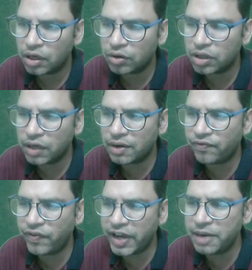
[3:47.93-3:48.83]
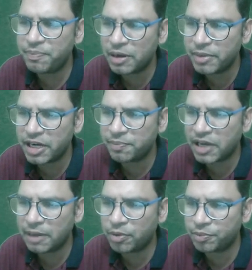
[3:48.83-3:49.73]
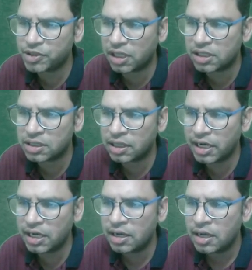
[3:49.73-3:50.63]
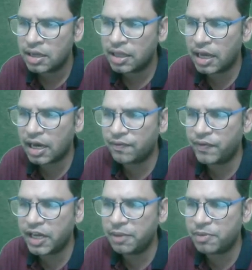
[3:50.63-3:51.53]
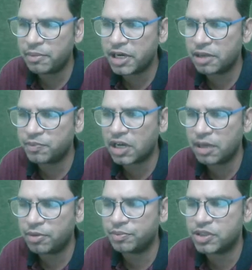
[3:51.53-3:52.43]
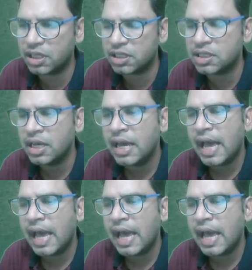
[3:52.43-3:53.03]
They were very primitive type of cells, right? They are very primitive type of cells.